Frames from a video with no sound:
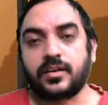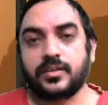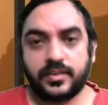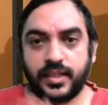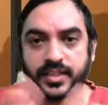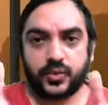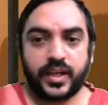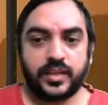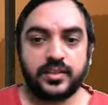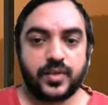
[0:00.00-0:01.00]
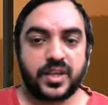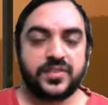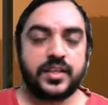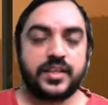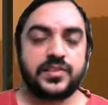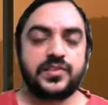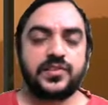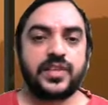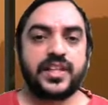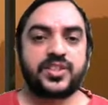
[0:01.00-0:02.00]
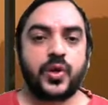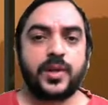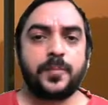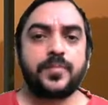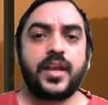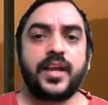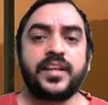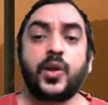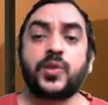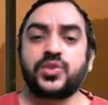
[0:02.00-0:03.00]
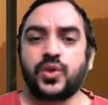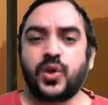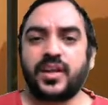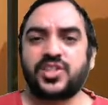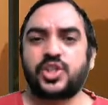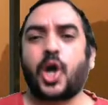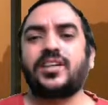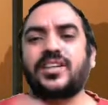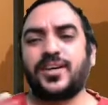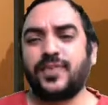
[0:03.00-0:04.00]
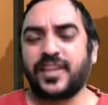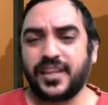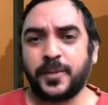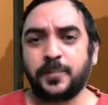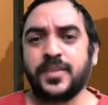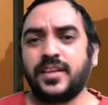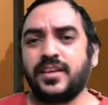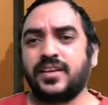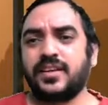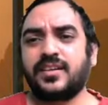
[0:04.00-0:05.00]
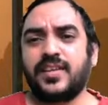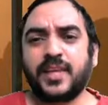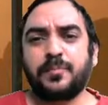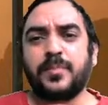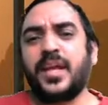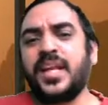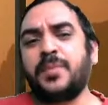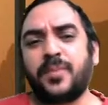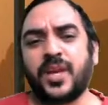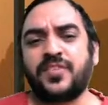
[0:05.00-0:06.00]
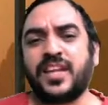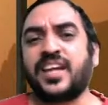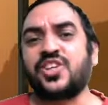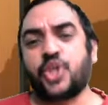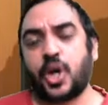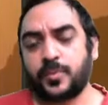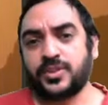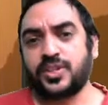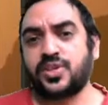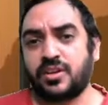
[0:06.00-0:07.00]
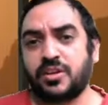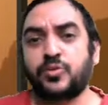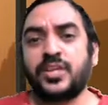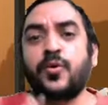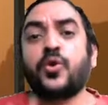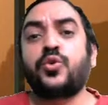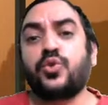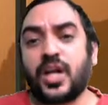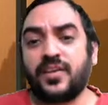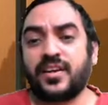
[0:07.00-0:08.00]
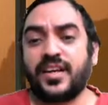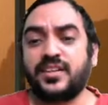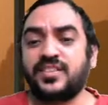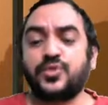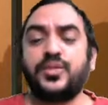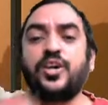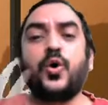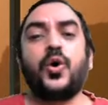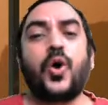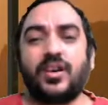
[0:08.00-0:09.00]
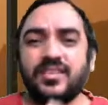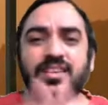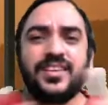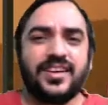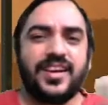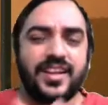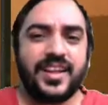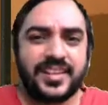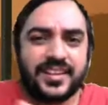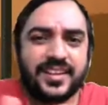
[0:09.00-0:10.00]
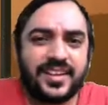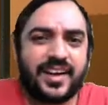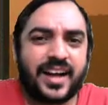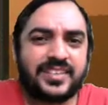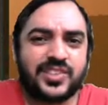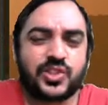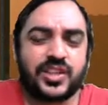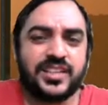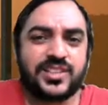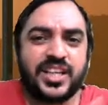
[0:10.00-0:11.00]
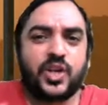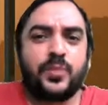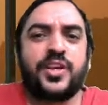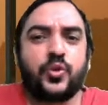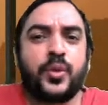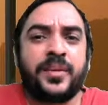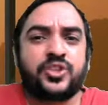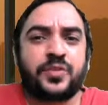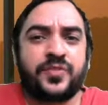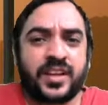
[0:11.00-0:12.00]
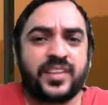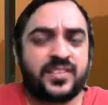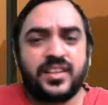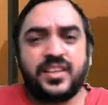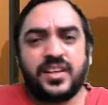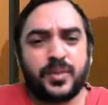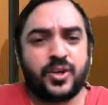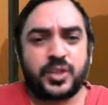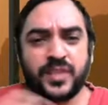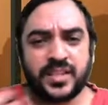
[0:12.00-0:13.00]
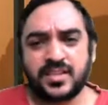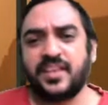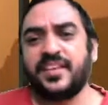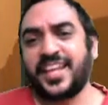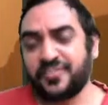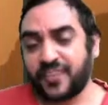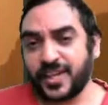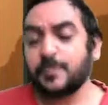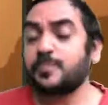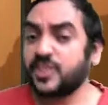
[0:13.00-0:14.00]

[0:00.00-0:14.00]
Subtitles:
That's why one of the reasons it has gone up, and is also called as short covering. Like many people have taken short position, now they want to cover it, so they go long. I think at this stage it will be too immature for us, because we are still in day 5.